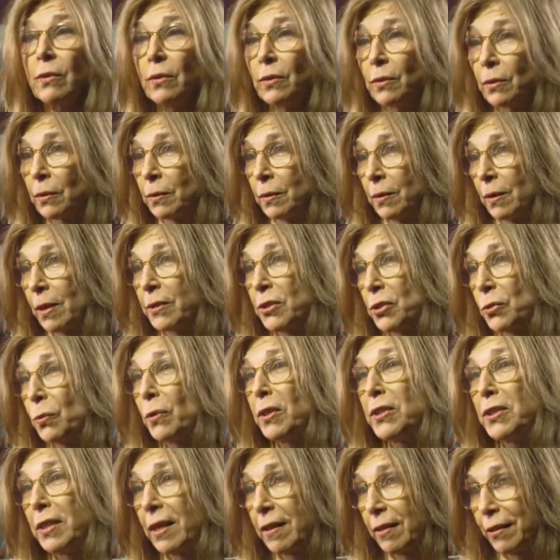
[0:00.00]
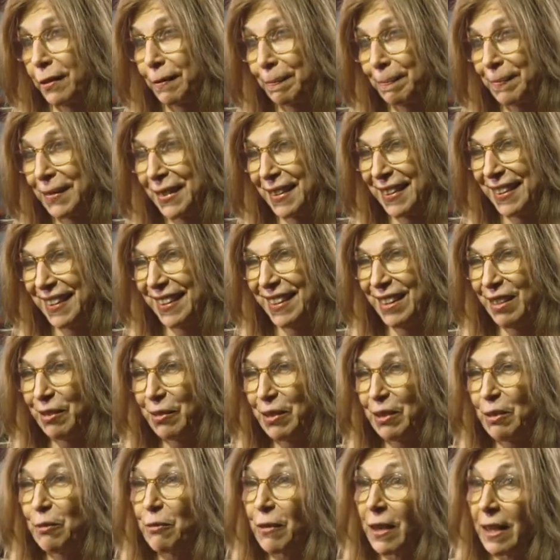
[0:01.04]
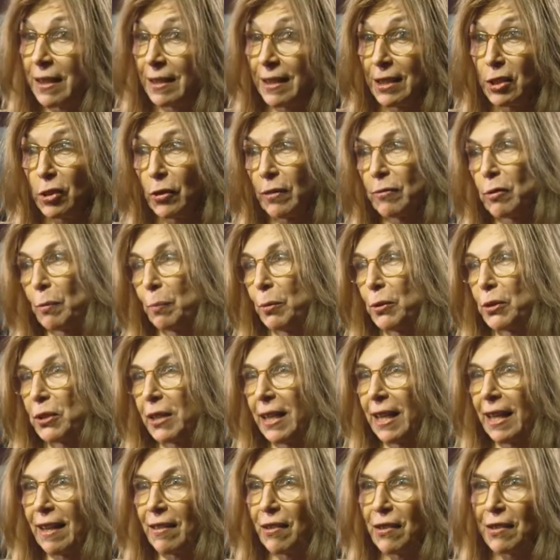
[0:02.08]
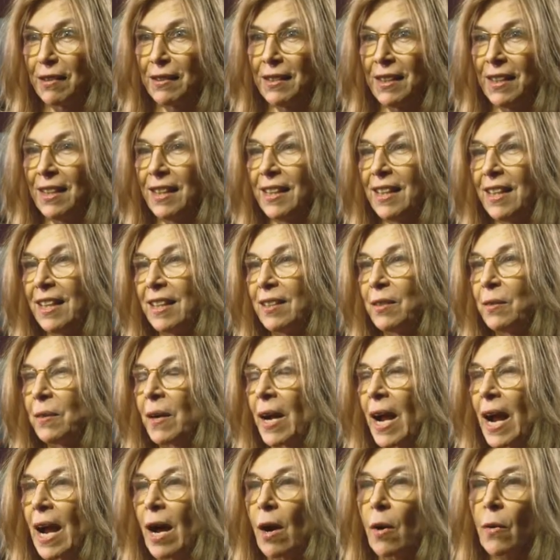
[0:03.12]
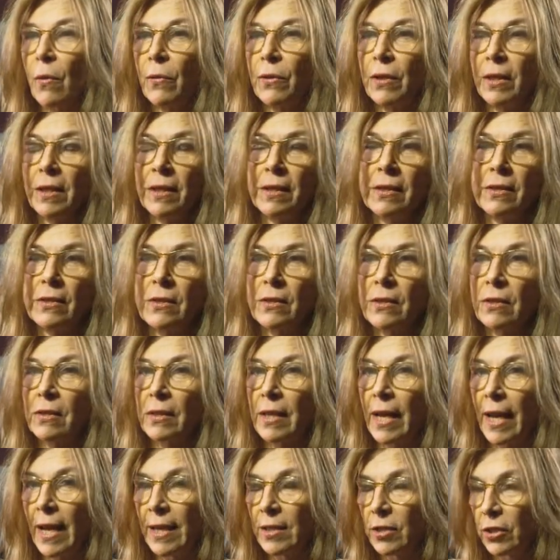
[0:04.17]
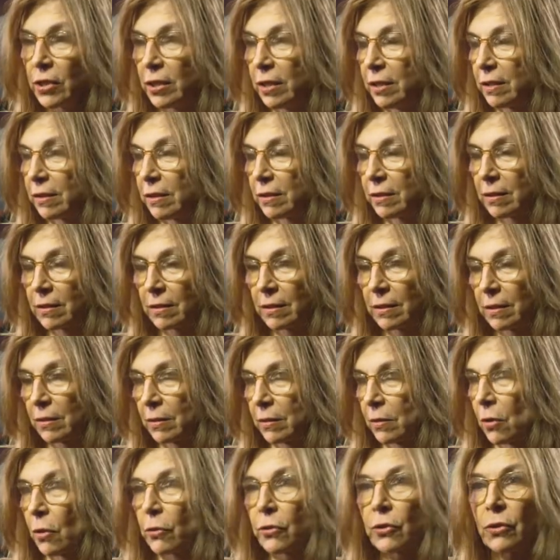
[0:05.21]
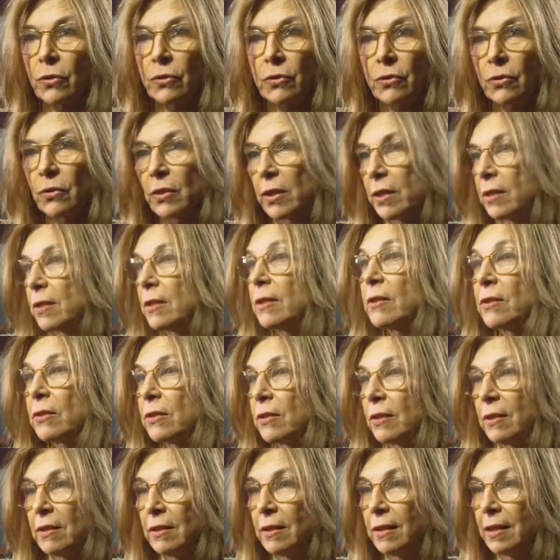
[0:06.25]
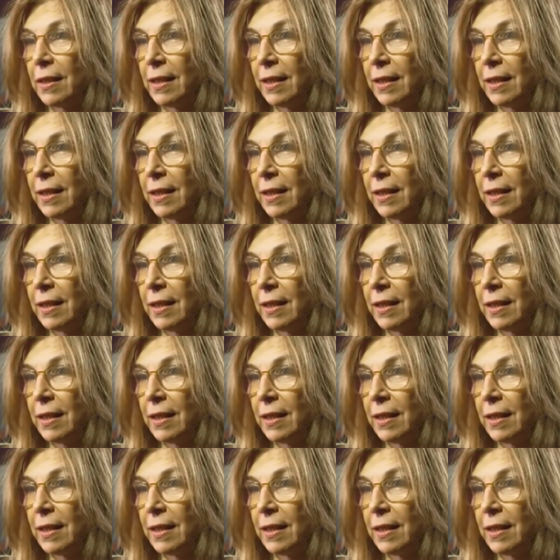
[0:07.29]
You're a storyteller, you know. When you find things, you have to put together how these ancient cultures existed,